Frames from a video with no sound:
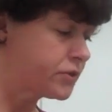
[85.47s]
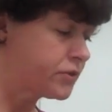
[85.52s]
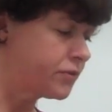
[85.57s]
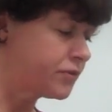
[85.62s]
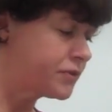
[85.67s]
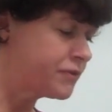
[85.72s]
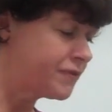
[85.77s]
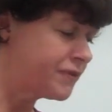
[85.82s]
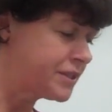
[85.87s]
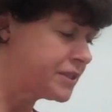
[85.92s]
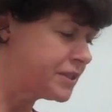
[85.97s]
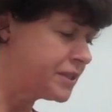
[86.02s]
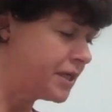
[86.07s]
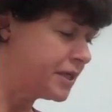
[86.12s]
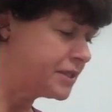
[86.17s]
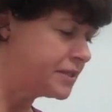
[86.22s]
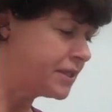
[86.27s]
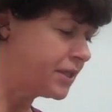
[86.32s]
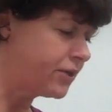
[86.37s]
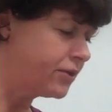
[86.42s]
So if it's
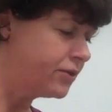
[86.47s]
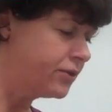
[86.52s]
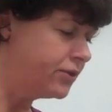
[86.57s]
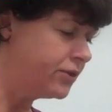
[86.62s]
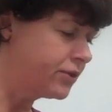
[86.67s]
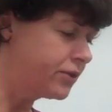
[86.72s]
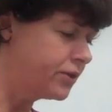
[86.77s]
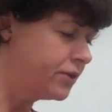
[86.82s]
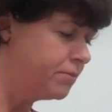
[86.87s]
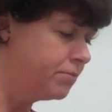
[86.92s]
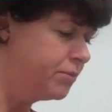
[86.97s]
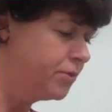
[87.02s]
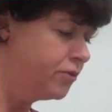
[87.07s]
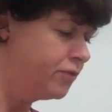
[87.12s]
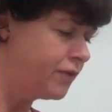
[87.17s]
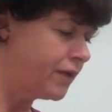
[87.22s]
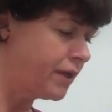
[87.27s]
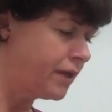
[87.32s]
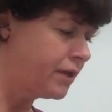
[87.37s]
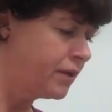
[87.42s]
not centered, you're going to
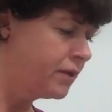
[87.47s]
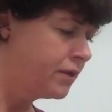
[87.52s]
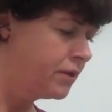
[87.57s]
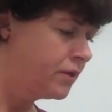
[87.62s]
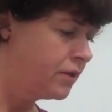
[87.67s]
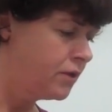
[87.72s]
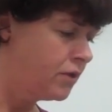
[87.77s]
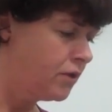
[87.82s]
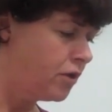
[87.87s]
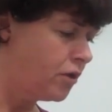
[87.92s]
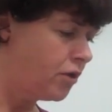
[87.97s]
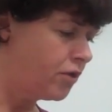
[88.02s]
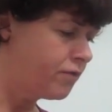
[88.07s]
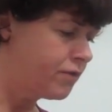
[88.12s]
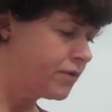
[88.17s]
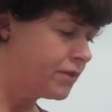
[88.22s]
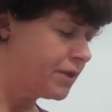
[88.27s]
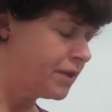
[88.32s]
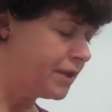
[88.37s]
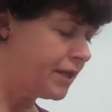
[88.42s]
move it
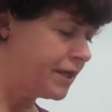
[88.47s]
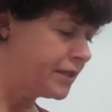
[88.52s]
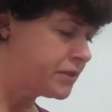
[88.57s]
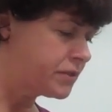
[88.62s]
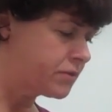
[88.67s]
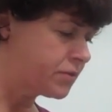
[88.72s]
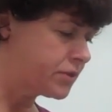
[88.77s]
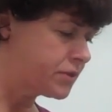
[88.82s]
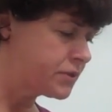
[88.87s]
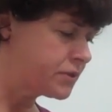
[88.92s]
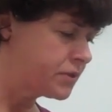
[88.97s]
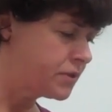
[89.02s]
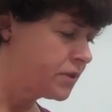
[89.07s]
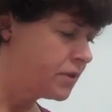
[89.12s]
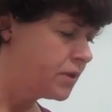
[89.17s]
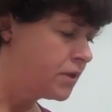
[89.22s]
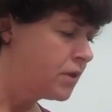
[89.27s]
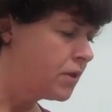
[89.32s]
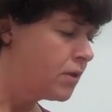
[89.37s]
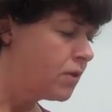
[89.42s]
over the light source.
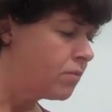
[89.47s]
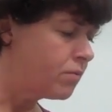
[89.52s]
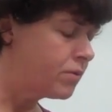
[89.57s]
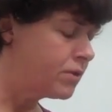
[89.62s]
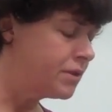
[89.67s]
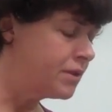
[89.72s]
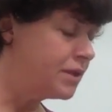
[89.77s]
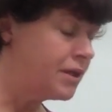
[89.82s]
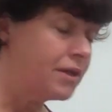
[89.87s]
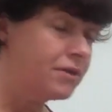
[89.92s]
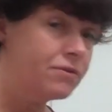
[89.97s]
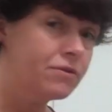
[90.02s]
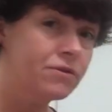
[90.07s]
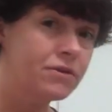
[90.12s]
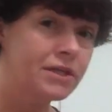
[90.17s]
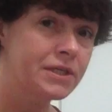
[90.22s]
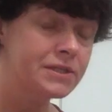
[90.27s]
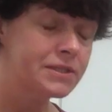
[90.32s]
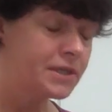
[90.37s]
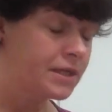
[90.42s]
One of the other
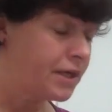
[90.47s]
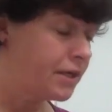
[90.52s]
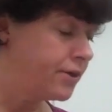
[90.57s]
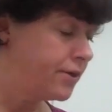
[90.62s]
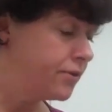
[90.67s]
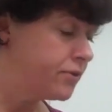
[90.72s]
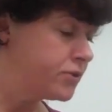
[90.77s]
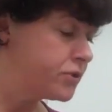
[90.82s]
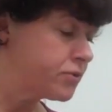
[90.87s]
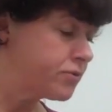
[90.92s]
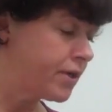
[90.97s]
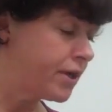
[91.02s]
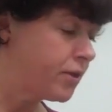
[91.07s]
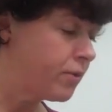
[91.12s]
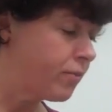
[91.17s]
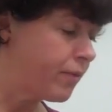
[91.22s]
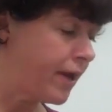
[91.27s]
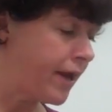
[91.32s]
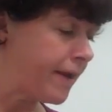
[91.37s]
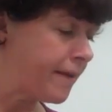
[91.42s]
things that I noticed right
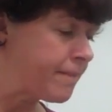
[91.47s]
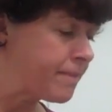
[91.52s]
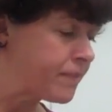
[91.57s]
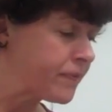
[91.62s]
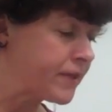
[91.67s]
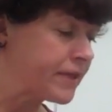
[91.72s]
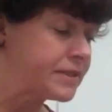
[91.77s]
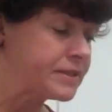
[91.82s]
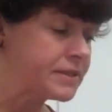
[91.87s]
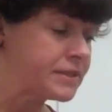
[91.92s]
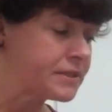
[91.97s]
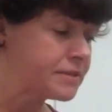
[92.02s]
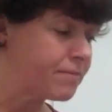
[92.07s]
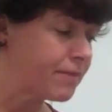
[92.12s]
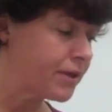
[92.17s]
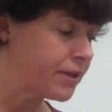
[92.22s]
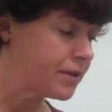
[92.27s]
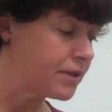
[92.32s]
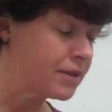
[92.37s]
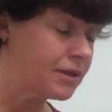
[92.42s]
away is
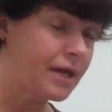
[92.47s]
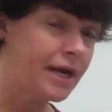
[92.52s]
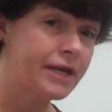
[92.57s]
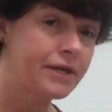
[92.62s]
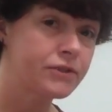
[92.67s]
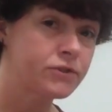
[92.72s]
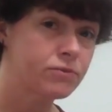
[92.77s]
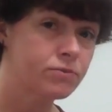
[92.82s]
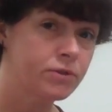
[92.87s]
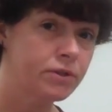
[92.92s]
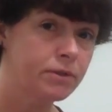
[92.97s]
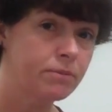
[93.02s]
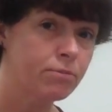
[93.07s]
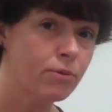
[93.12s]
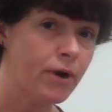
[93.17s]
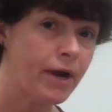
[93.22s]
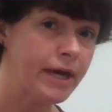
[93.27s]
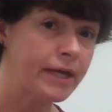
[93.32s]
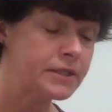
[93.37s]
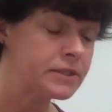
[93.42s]
the light is really
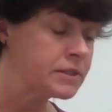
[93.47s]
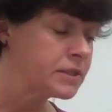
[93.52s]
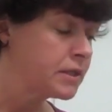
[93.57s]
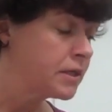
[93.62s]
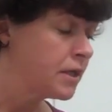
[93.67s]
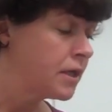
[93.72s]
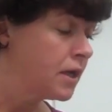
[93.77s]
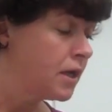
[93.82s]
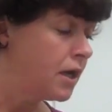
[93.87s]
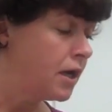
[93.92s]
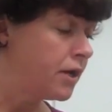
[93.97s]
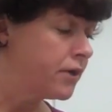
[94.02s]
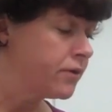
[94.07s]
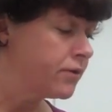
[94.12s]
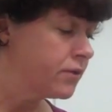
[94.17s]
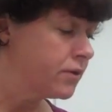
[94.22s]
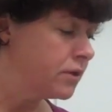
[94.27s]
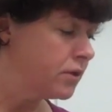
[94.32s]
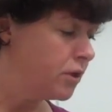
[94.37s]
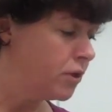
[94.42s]
bright.
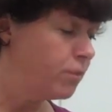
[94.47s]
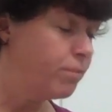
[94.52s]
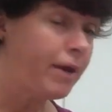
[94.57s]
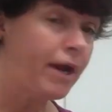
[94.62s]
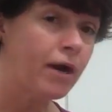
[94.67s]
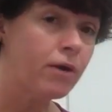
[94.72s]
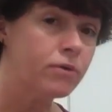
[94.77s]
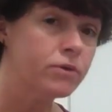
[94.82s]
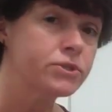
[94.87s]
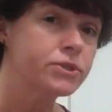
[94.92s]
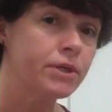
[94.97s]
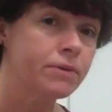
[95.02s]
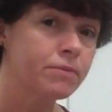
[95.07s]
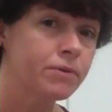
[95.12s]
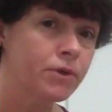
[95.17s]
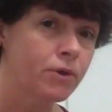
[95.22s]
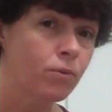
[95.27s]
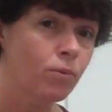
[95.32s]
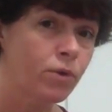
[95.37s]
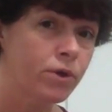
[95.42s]
Under the low powers, I'm
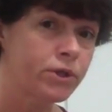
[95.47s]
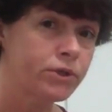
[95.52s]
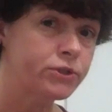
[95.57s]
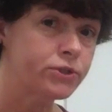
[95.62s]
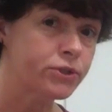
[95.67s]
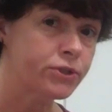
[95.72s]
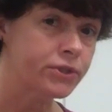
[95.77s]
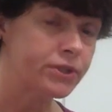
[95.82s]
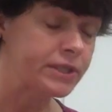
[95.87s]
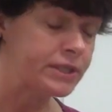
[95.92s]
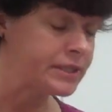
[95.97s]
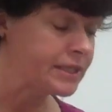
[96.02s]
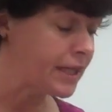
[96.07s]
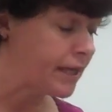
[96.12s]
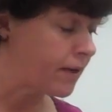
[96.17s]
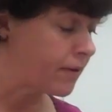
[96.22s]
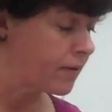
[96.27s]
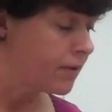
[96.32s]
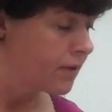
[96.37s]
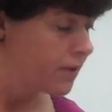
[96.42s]
going to want to turn it
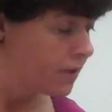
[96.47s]
down.